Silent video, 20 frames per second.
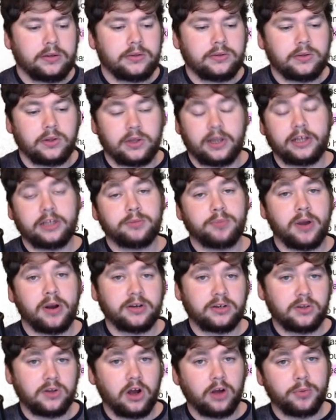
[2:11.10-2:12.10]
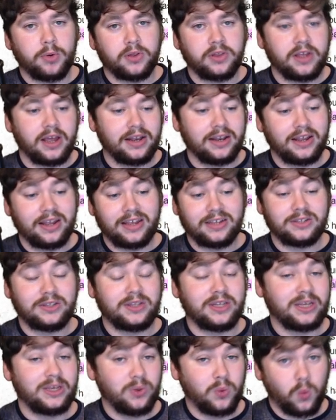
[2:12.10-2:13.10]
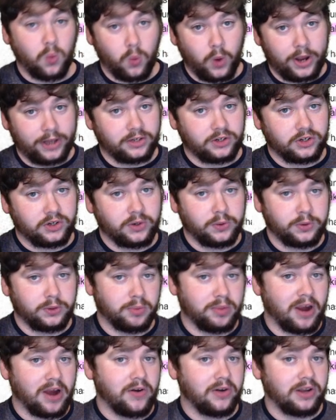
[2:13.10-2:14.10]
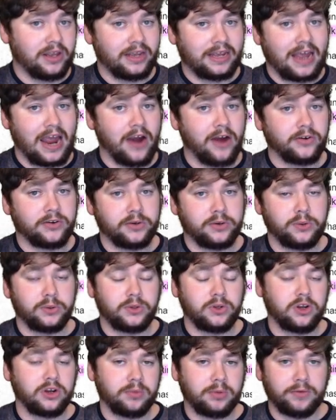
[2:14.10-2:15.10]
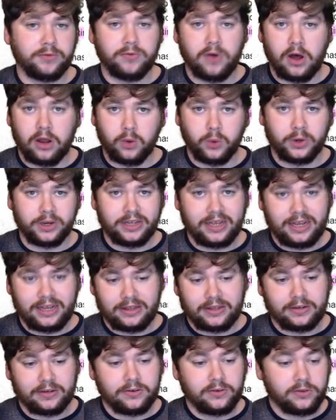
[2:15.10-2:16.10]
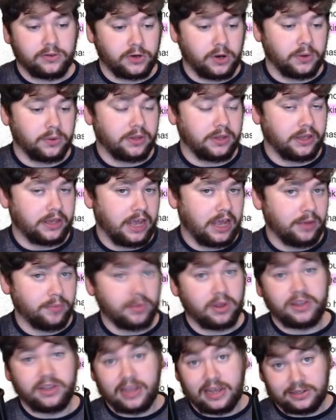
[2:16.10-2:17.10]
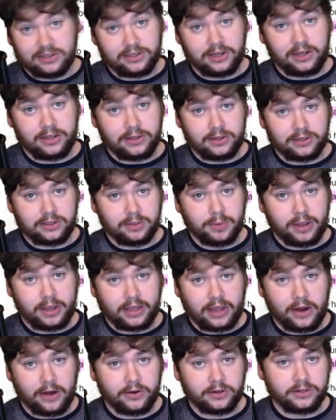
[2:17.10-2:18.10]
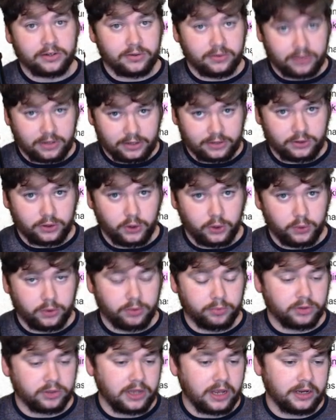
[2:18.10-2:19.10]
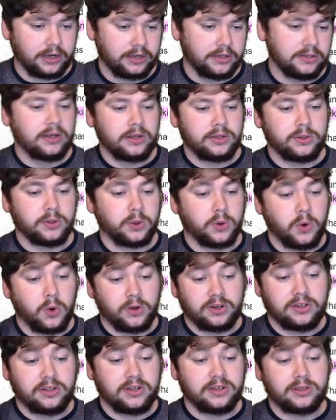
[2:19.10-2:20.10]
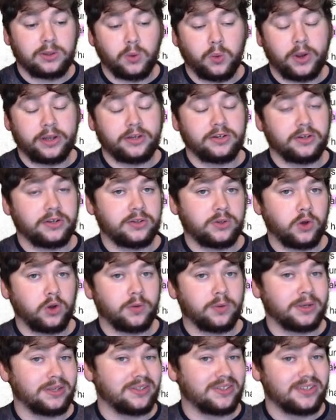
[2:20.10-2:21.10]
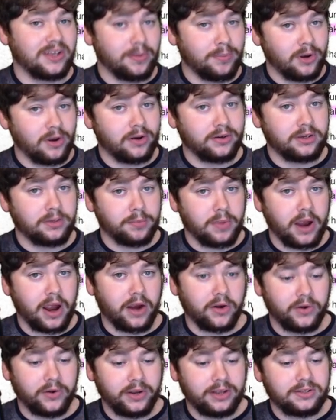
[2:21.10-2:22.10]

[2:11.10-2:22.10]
So the next part to talk about then is the witch, who's apparently a character who's going to be following Ethan throughout the game. And yes, Ethan is the main character. That's you, the protagonist. So according to this, the witch is going to be similar to Marguerite